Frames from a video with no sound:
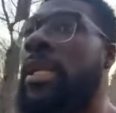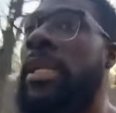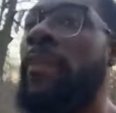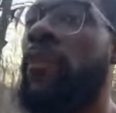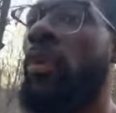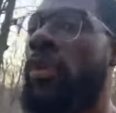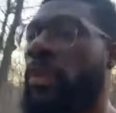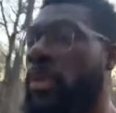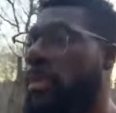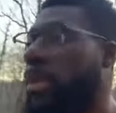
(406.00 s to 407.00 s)
that floweth
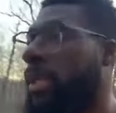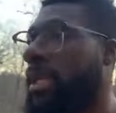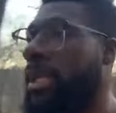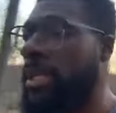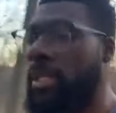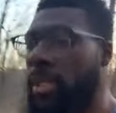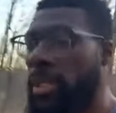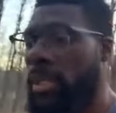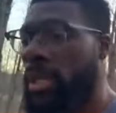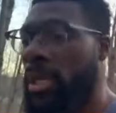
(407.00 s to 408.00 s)
with milk and honey,
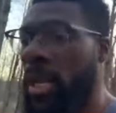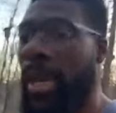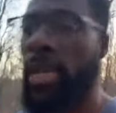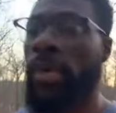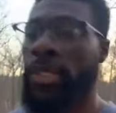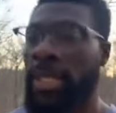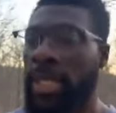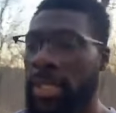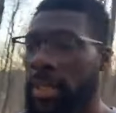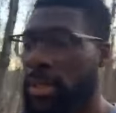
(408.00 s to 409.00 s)
all right, he wasn't
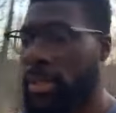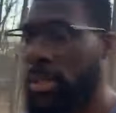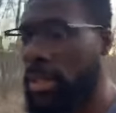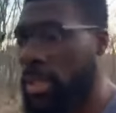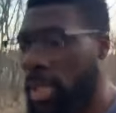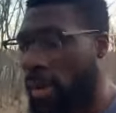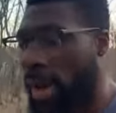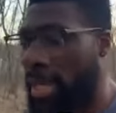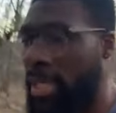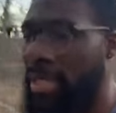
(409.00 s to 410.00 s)
kidding. All
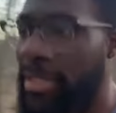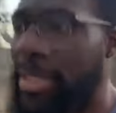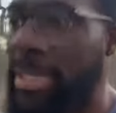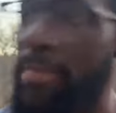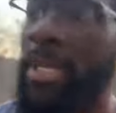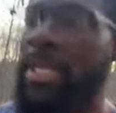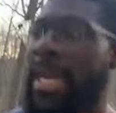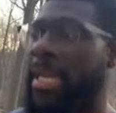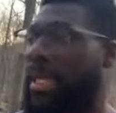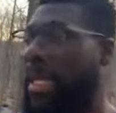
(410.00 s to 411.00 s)
right, now does, does that mean
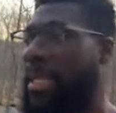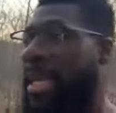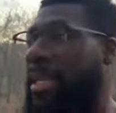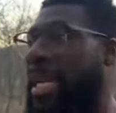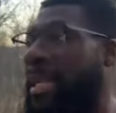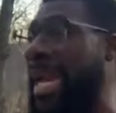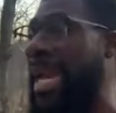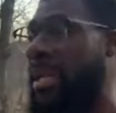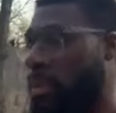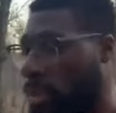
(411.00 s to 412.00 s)
that, that, that, that
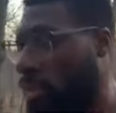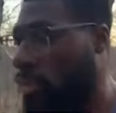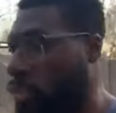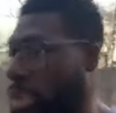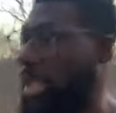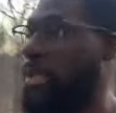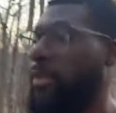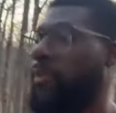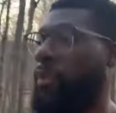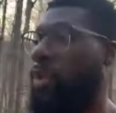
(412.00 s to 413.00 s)
land was
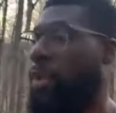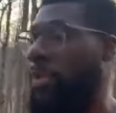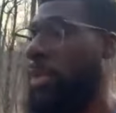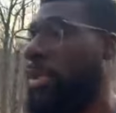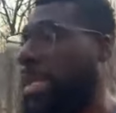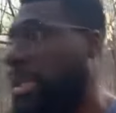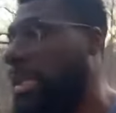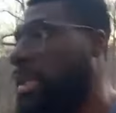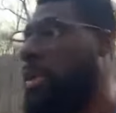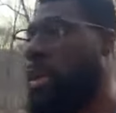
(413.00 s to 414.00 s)
literally flowing with milk and
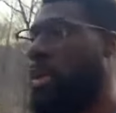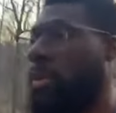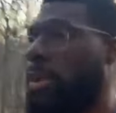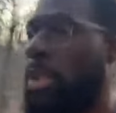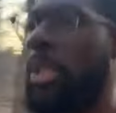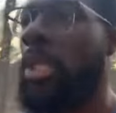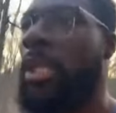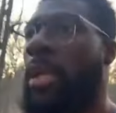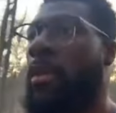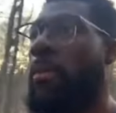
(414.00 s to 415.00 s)
honey? No,
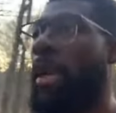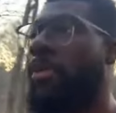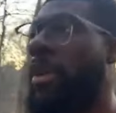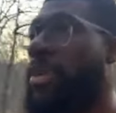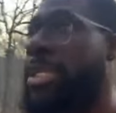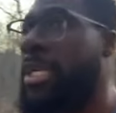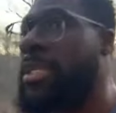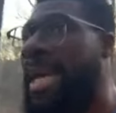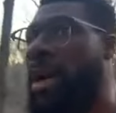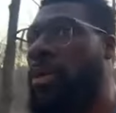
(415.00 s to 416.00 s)
but it
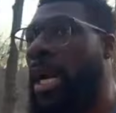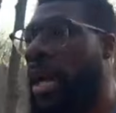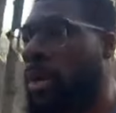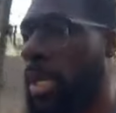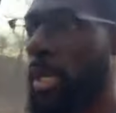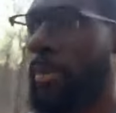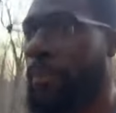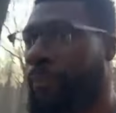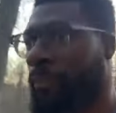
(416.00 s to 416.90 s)
represents how how um,